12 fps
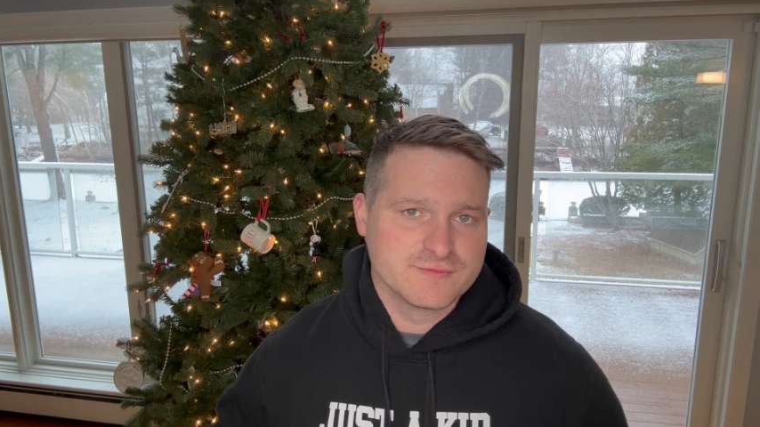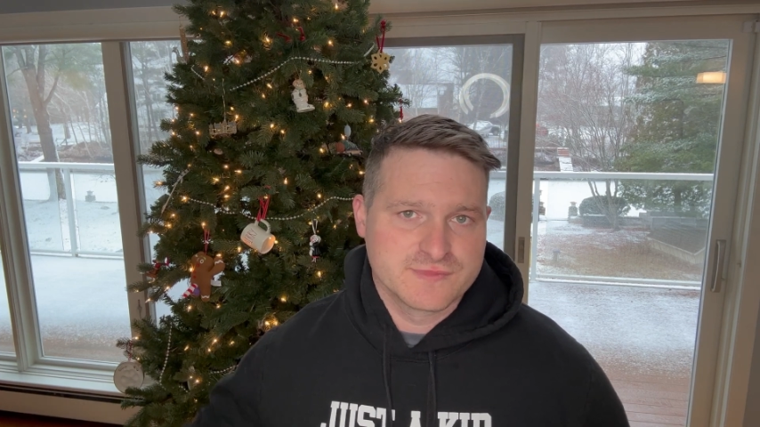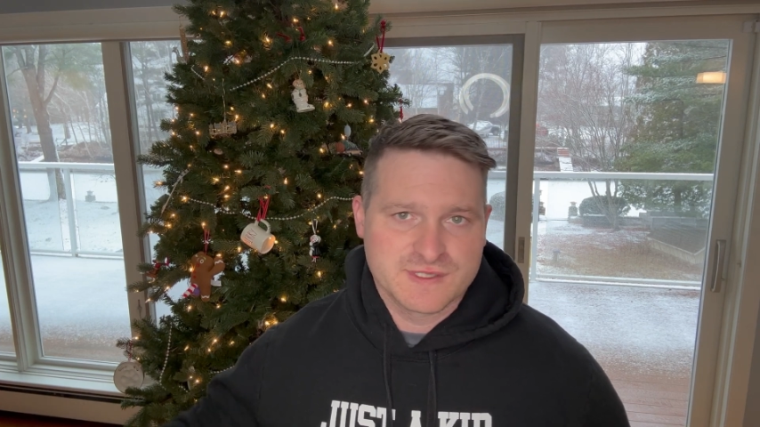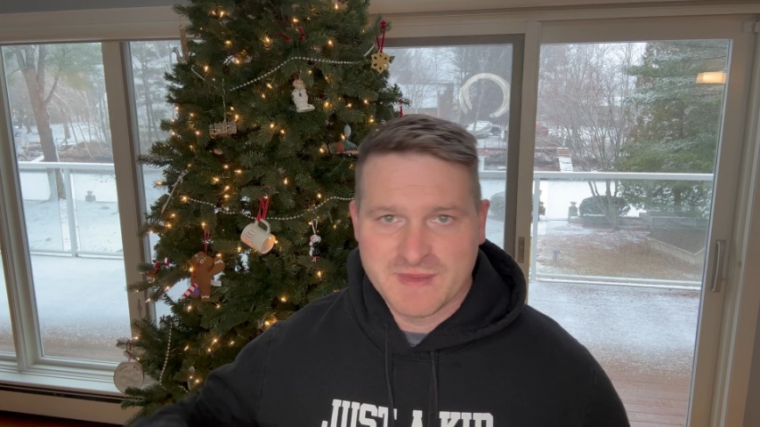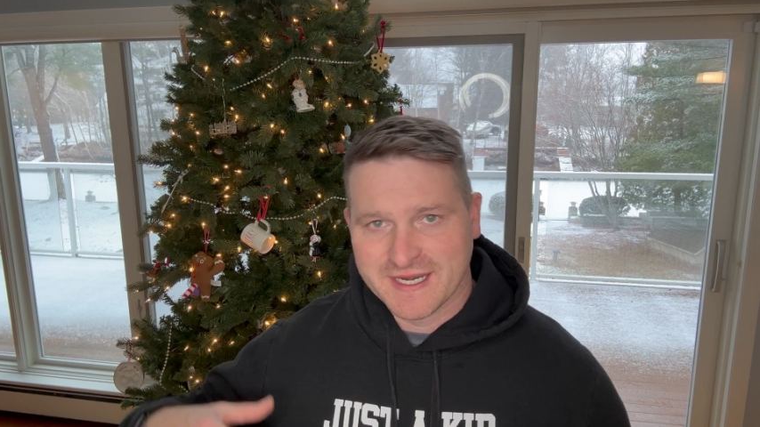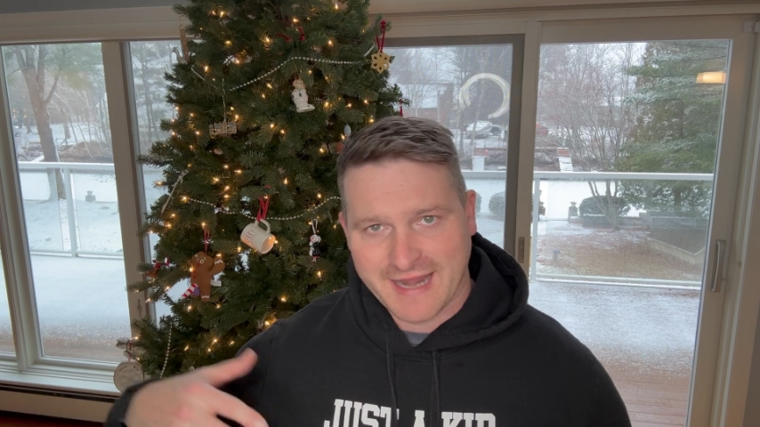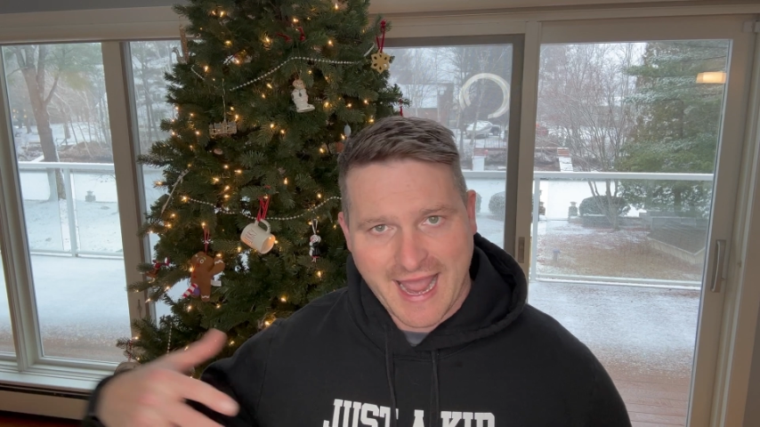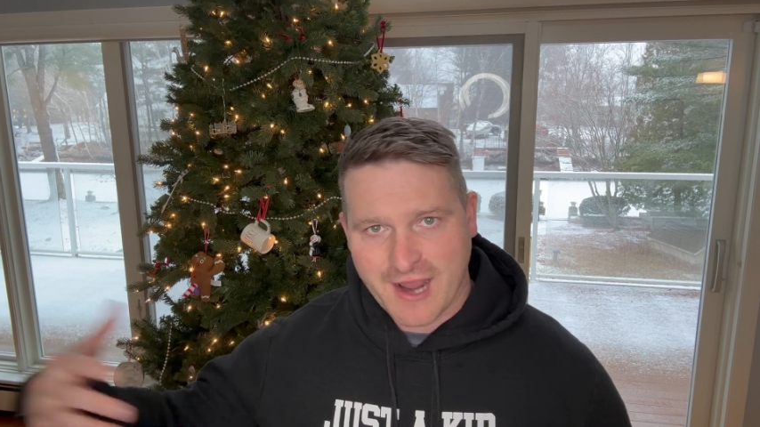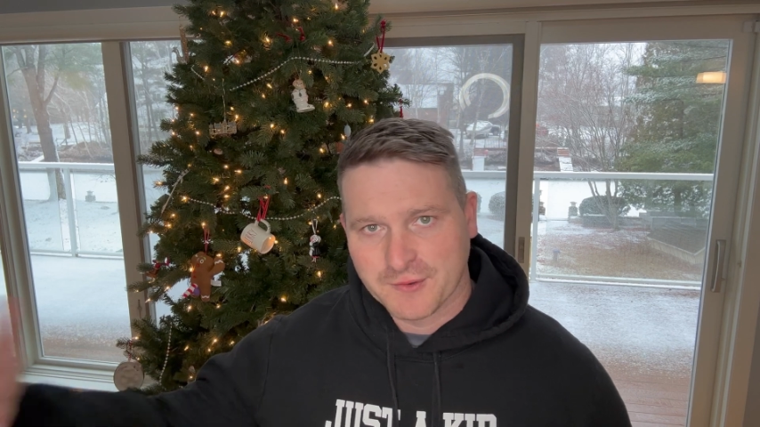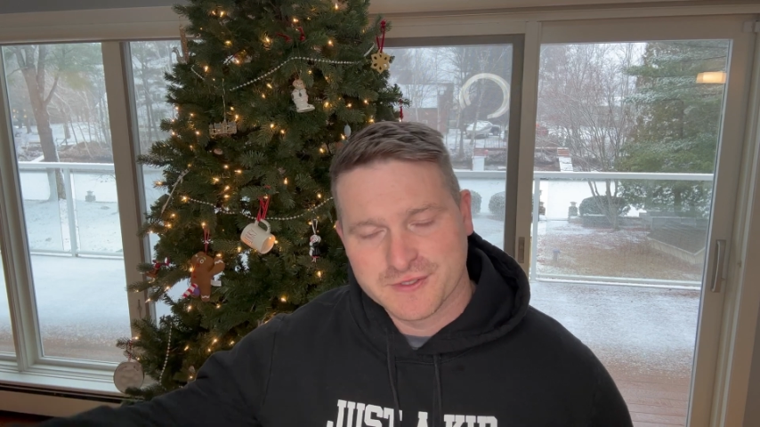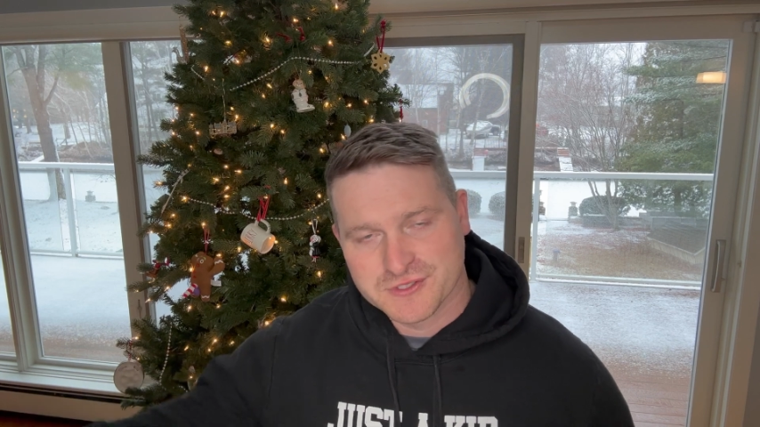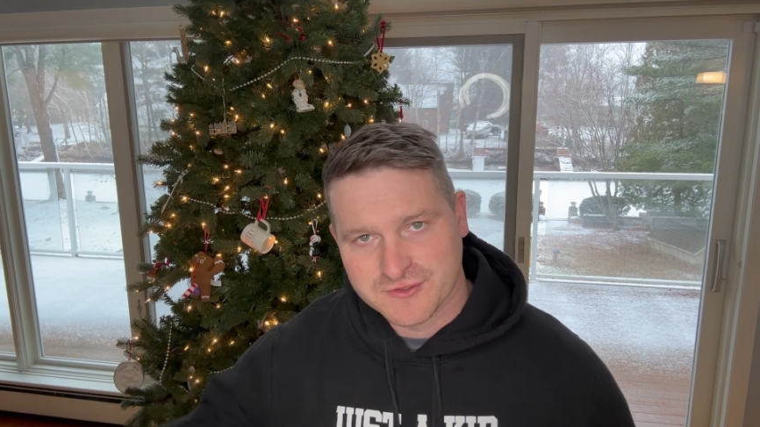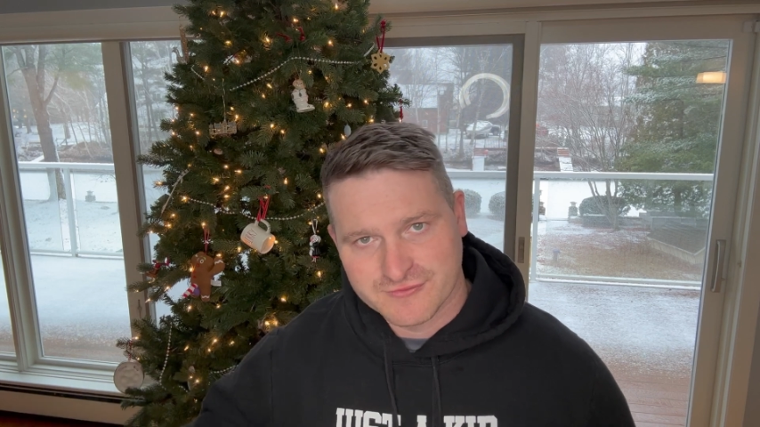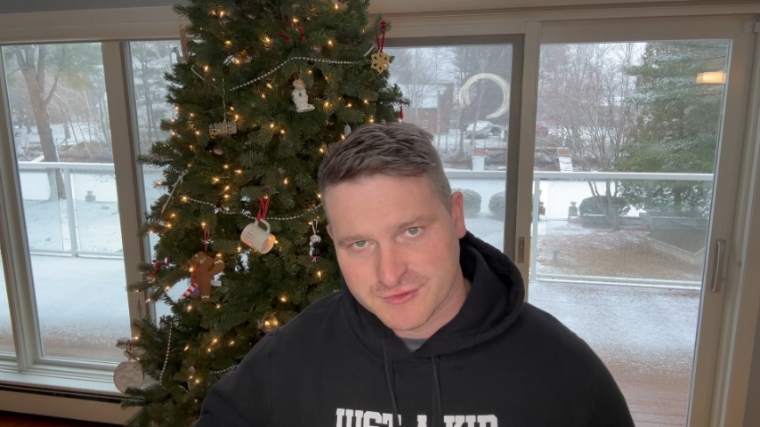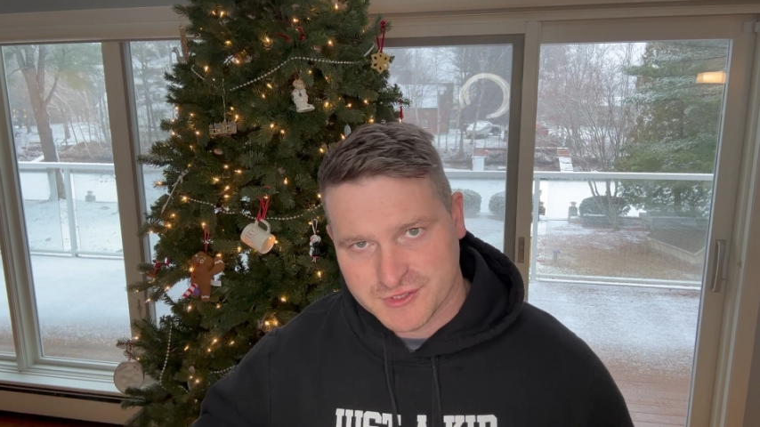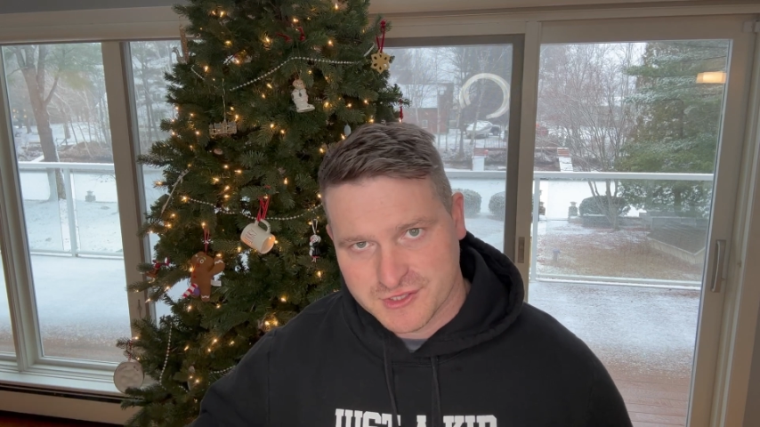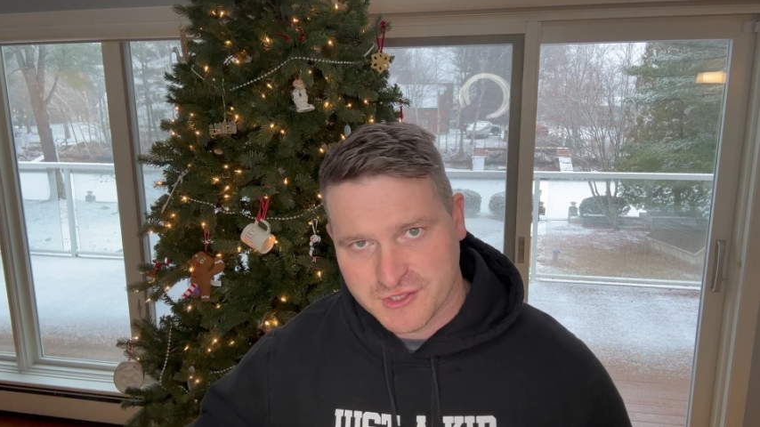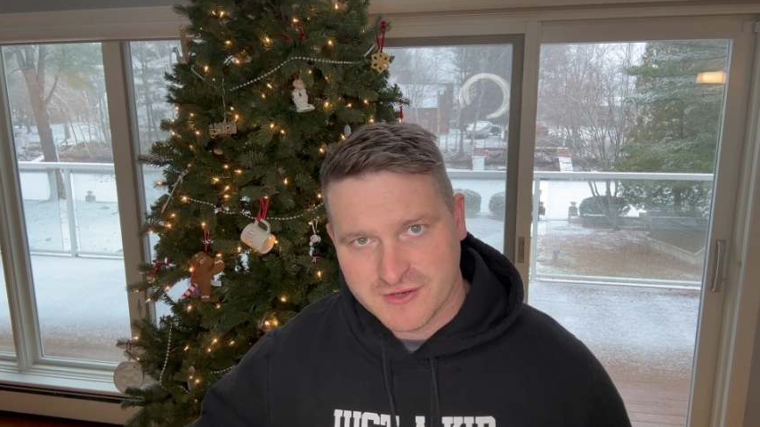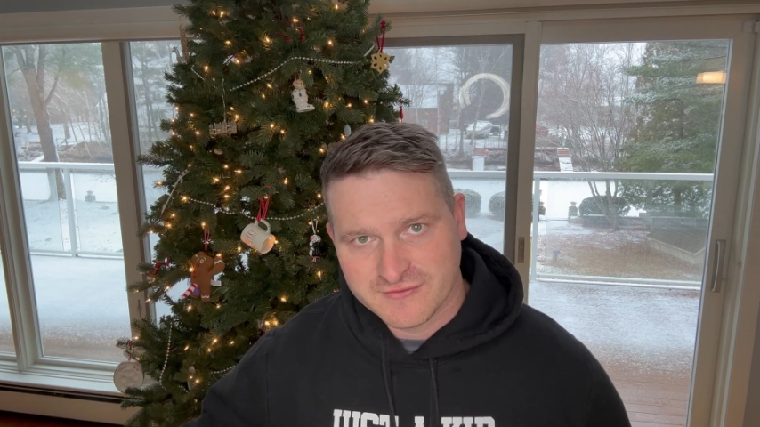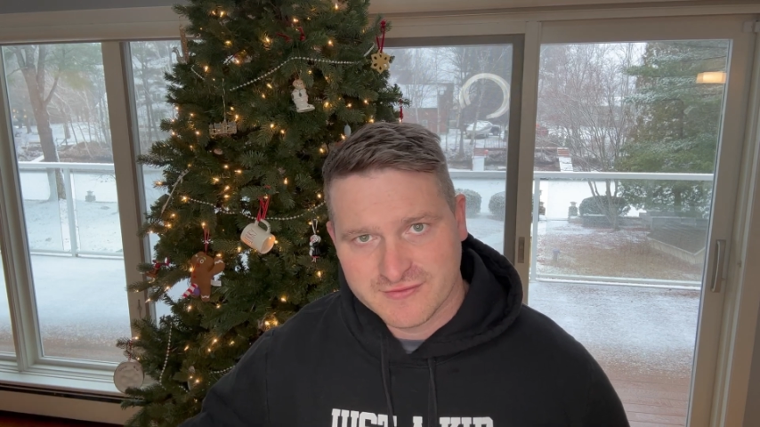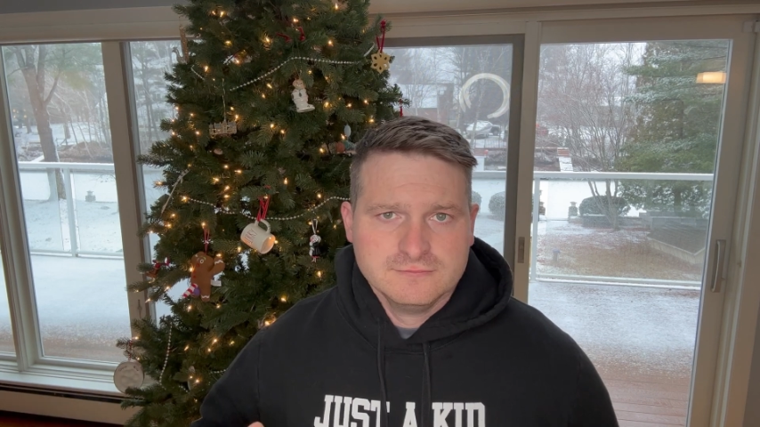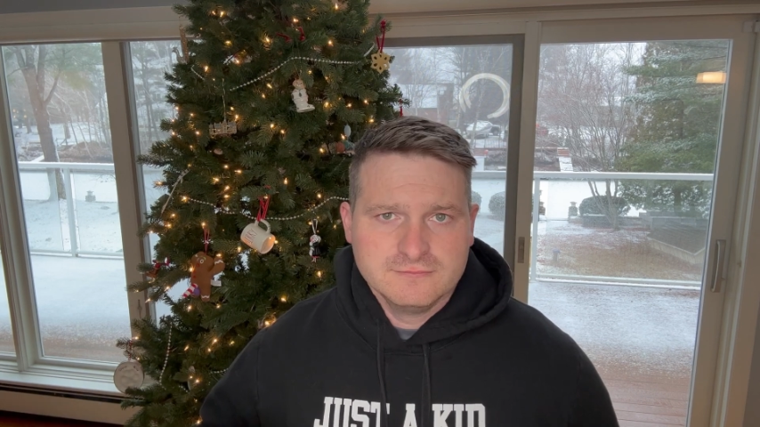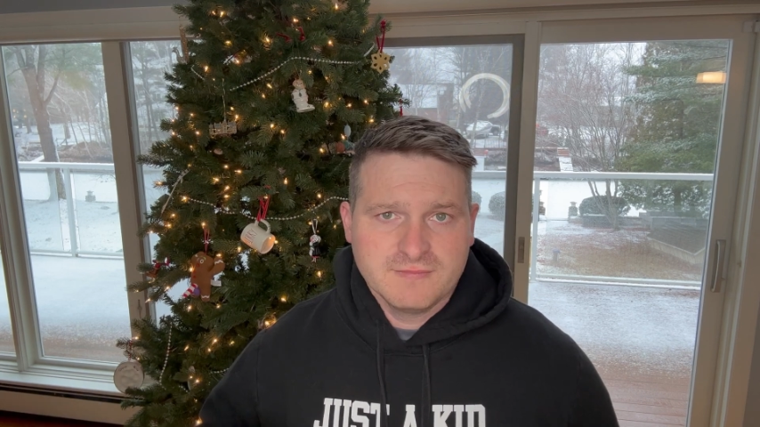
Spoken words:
spend hours over a stove.